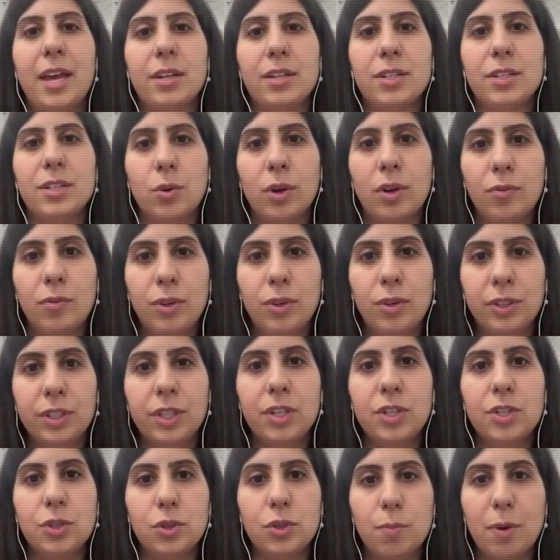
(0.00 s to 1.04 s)
And so I
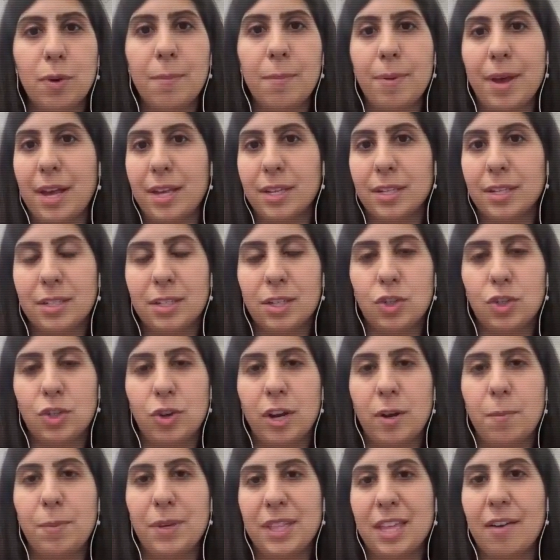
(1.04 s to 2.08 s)
really do my best to try
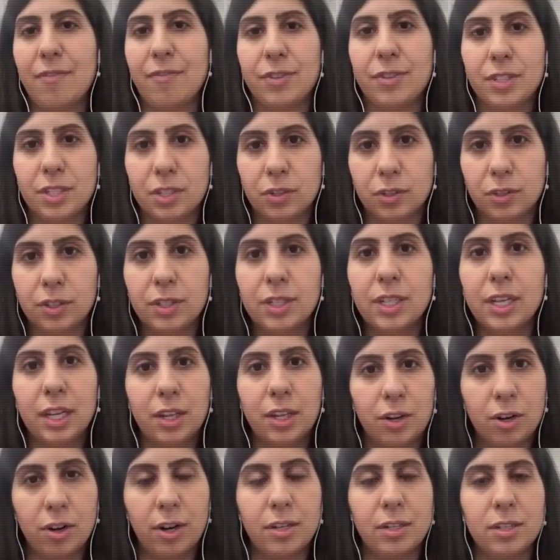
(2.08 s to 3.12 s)
to be that
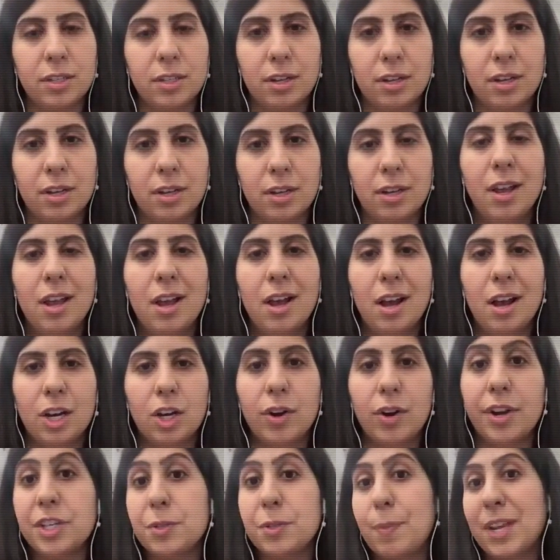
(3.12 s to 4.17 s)
facilitator and
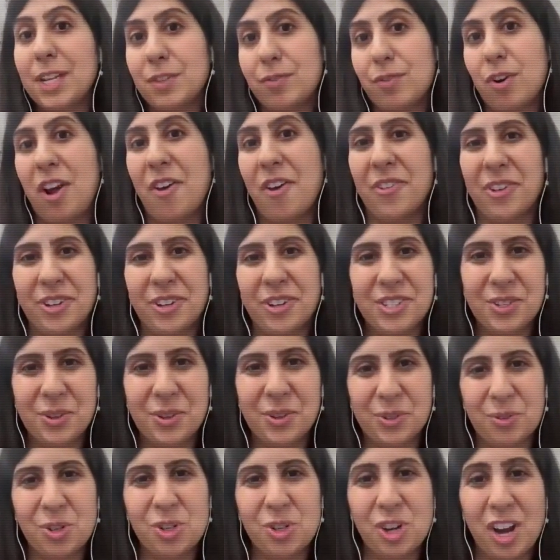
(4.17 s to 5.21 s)
create space for others to
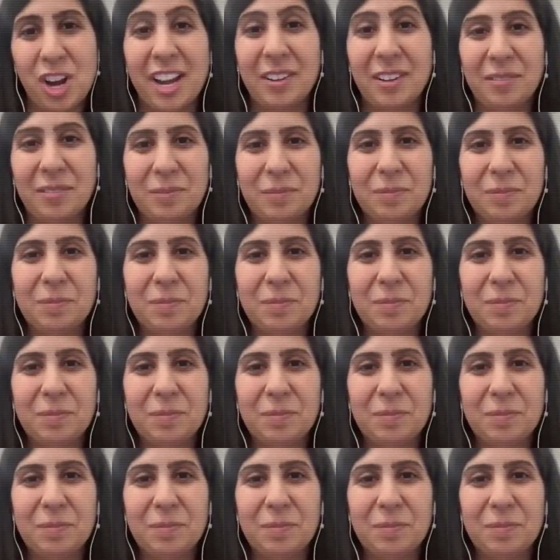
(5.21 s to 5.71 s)
also shine.